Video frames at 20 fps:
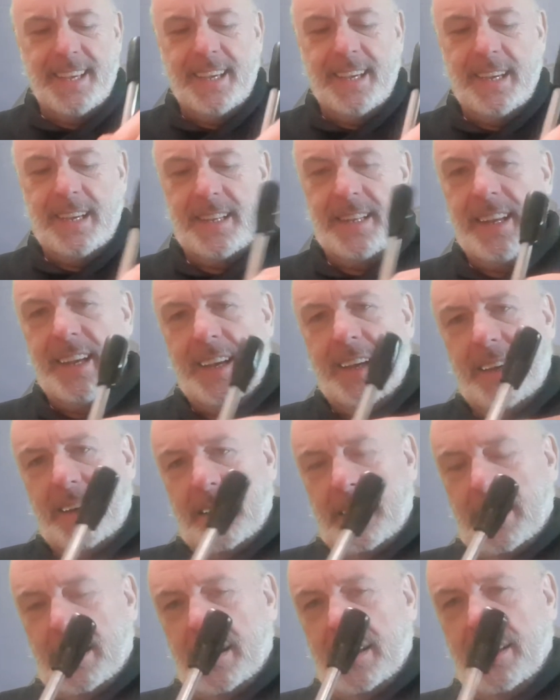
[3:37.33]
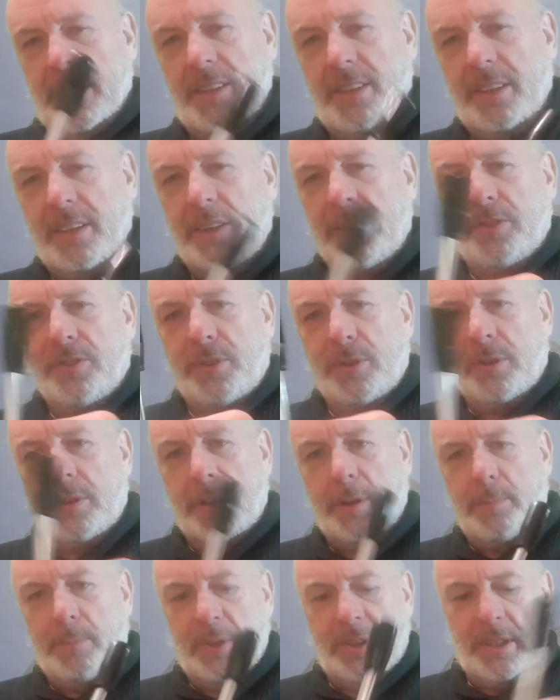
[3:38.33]
here, and you can control
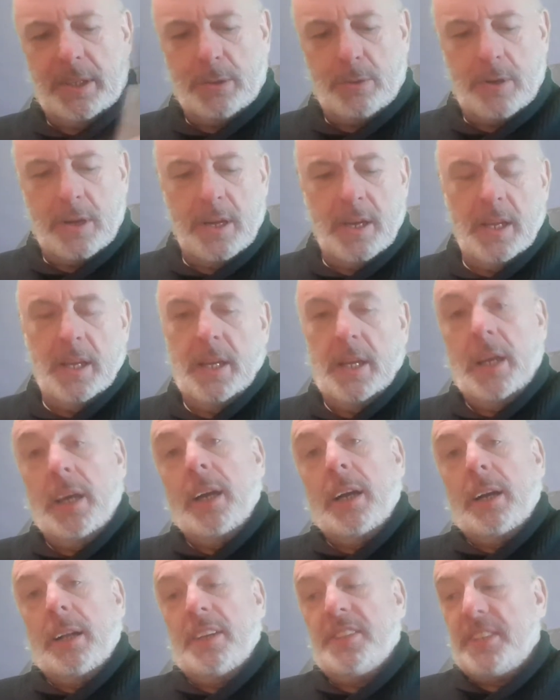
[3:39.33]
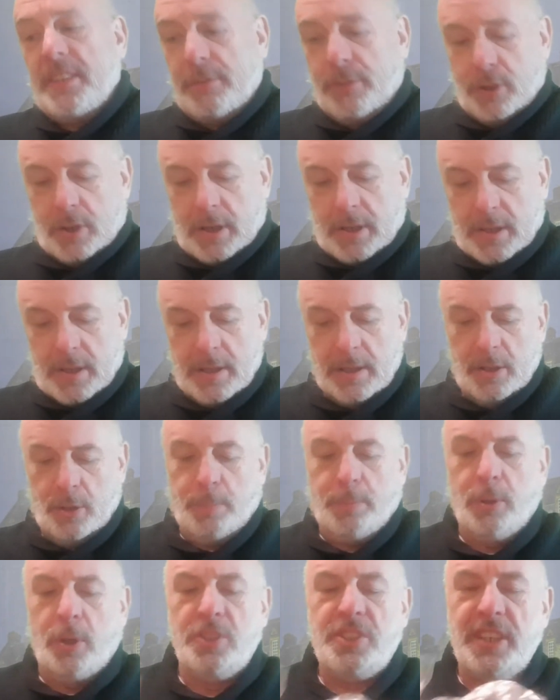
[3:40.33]
up and down. This is for a little
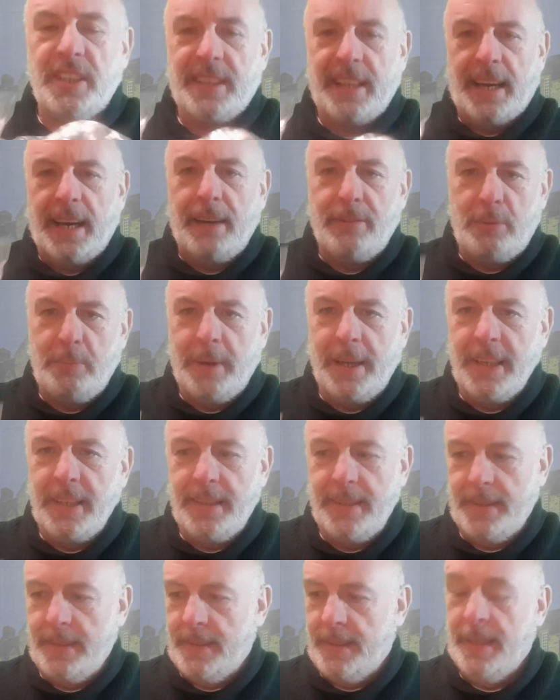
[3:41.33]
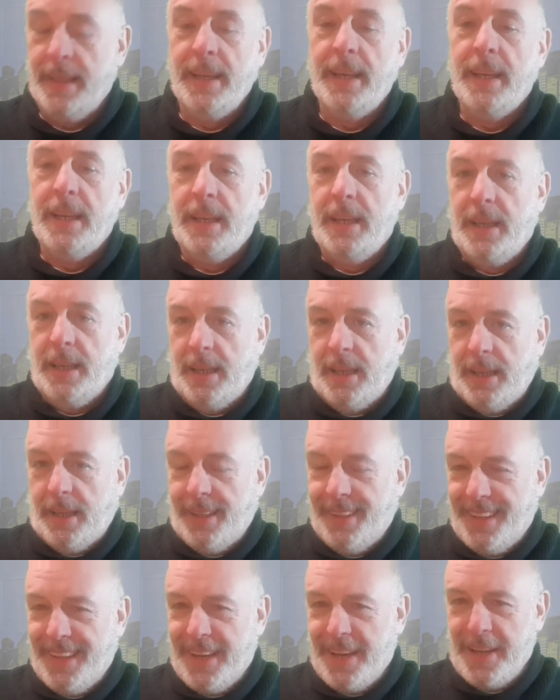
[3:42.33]
project I have in mind.
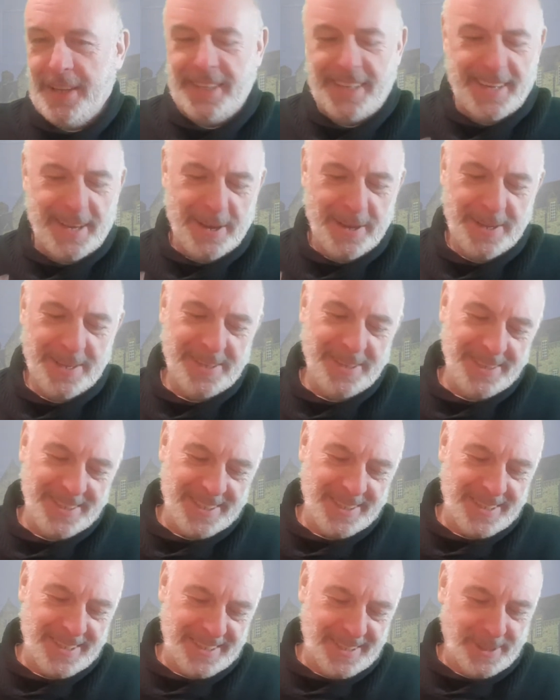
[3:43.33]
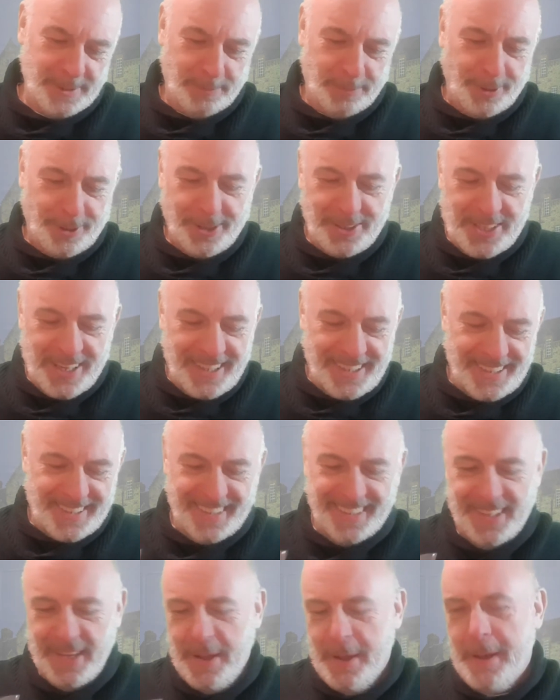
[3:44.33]
That it's not such a little project,
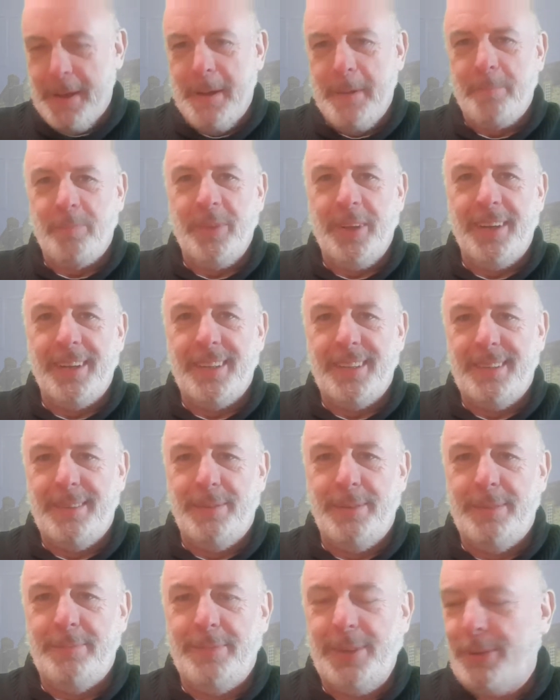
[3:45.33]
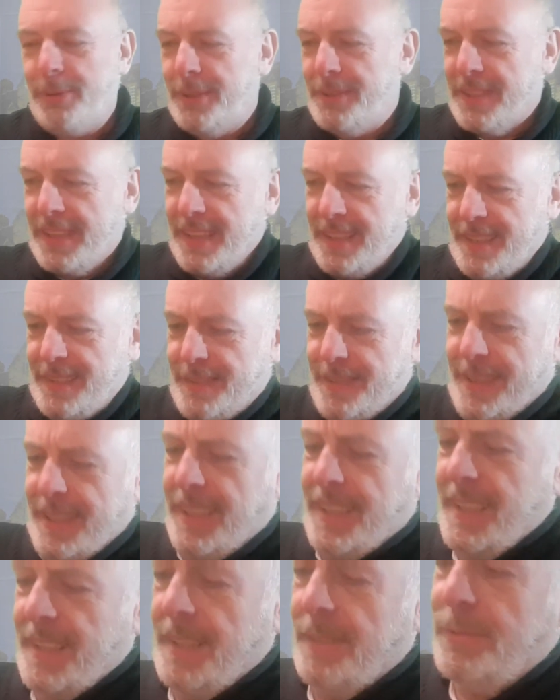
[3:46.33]
and my wife's kind of
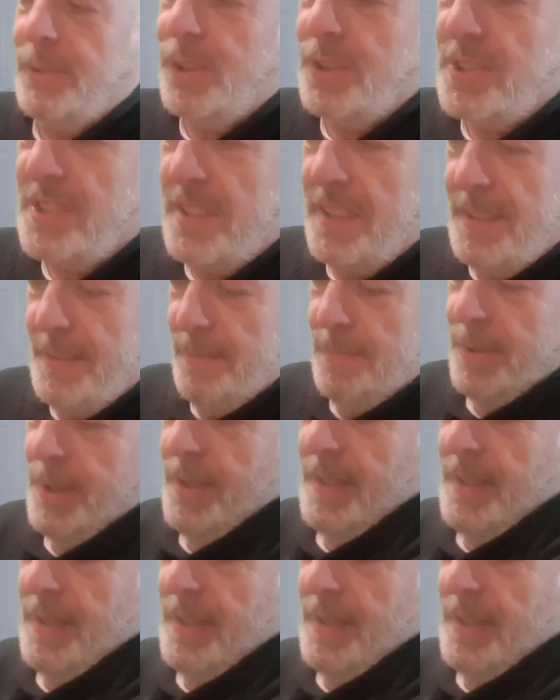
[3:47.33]
thinking I've lost it. But